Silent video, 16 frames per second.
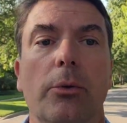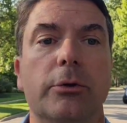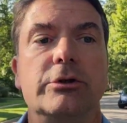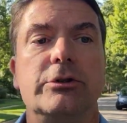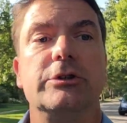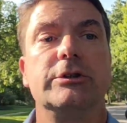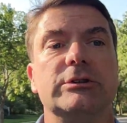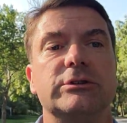
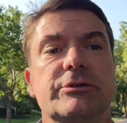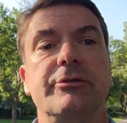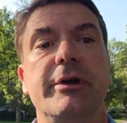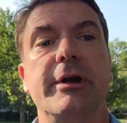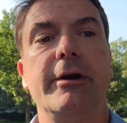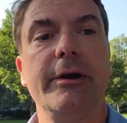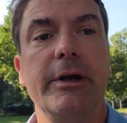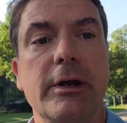which is
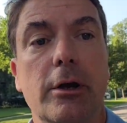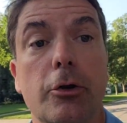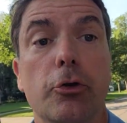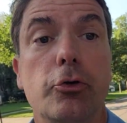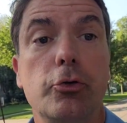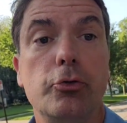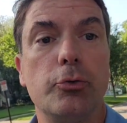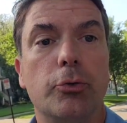very
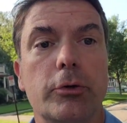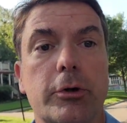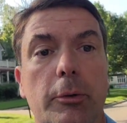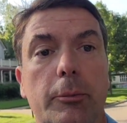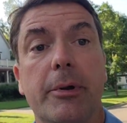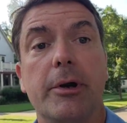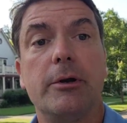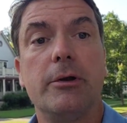unusual
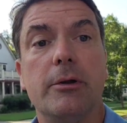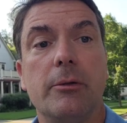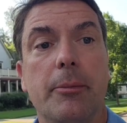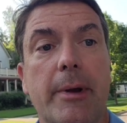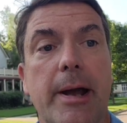compared to the